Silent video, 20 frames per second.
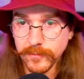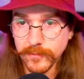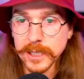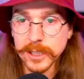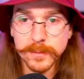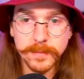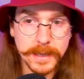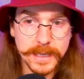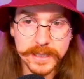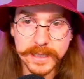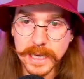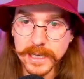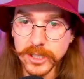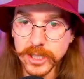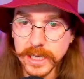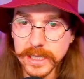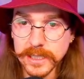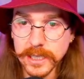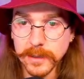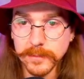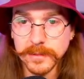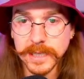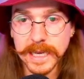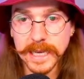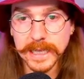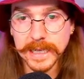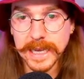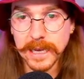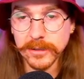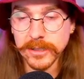Space Station ends up
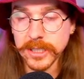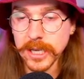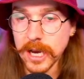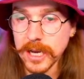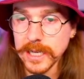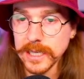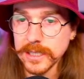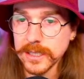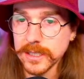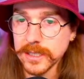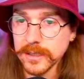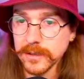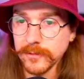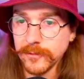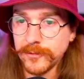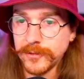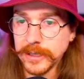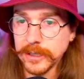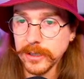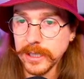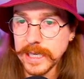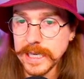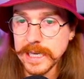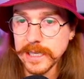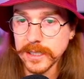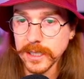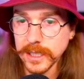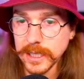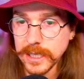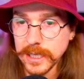taking down Sonics fairly
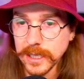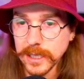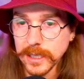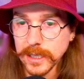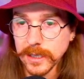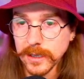easily.